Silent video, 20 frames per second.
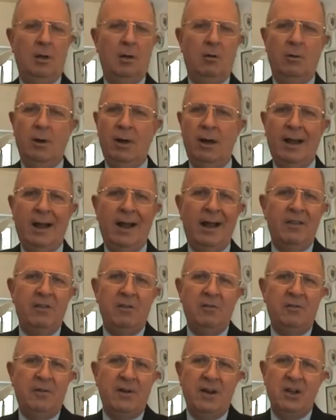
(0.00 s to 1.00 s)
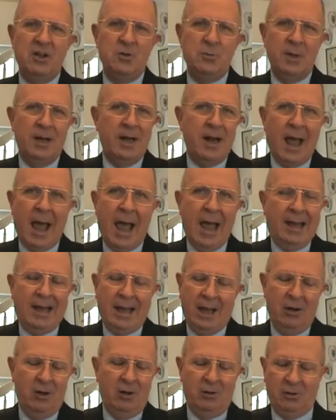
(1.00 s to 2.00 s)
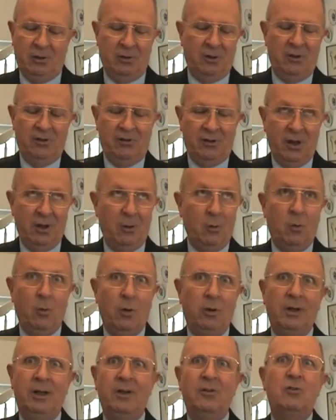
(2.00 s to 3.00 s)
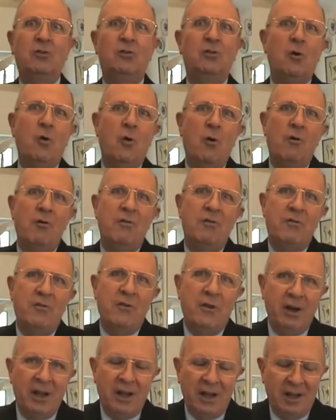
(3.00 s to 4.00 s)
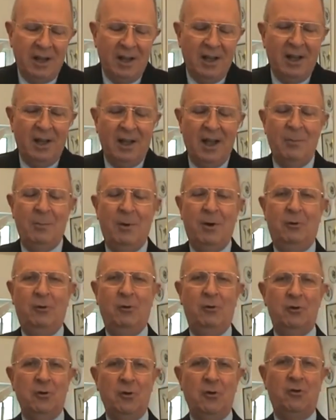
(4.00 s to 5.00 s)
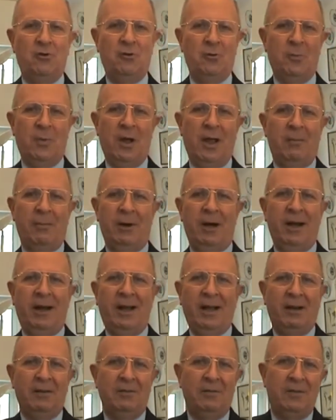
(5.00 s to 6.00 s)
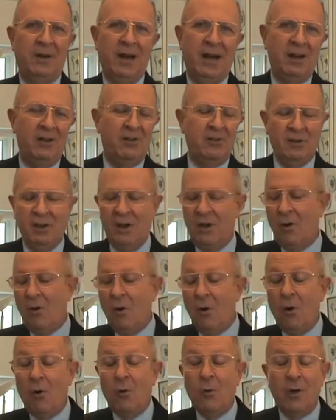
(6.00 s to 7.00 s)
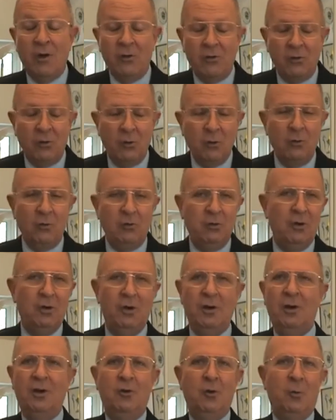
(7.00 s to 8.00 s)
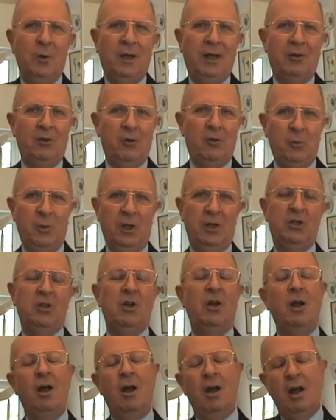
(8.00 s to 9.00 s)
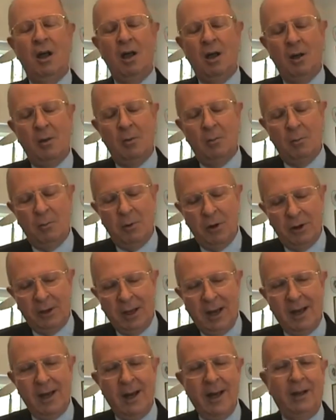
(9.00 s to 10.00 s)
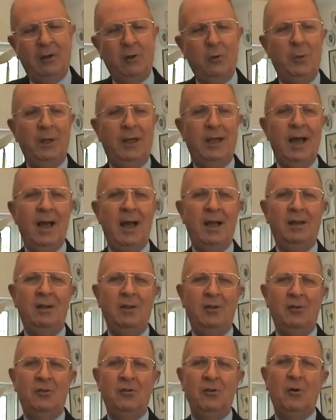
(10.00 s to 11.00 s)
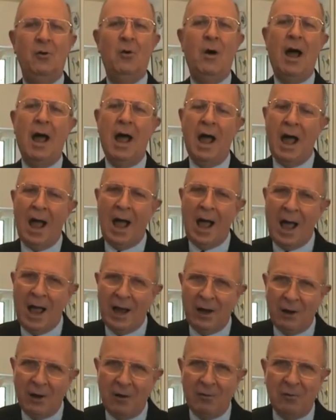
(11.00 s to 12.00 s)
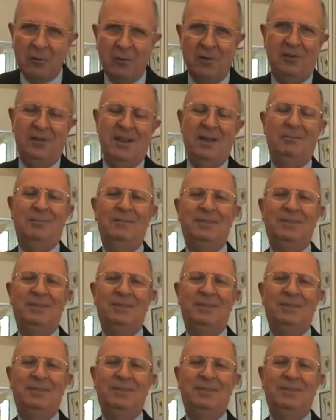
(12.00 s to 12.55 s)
Well, as a Frenchman, I cannot understand what is so funny about the jokes my American friends always use to begin a speech. But I like to be kind, so I laugh with them.